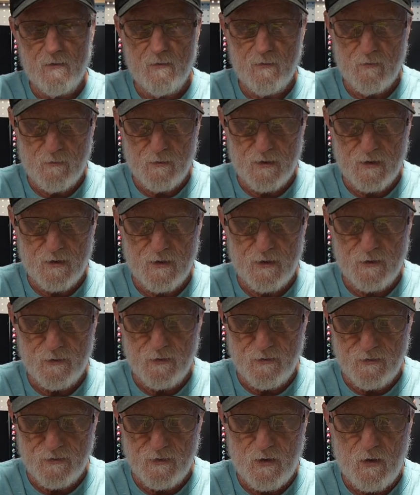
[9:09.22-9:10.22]
we're going to
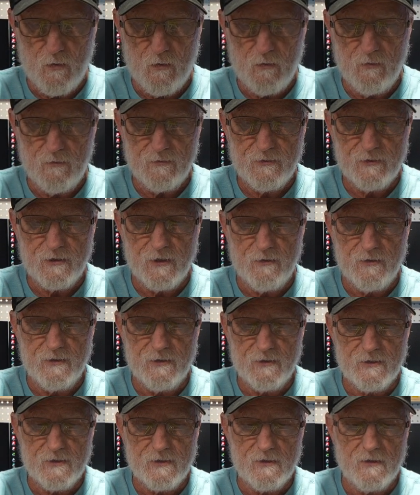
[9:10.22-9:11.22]
do the whole
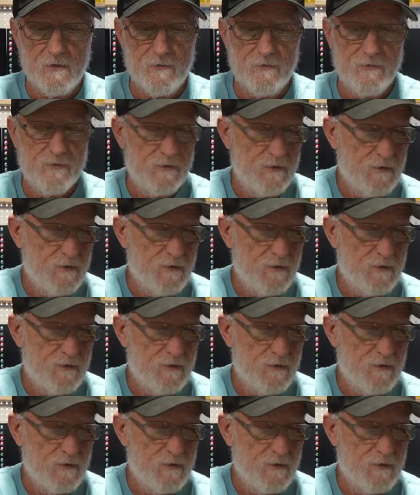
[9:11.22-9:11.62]
series of stuff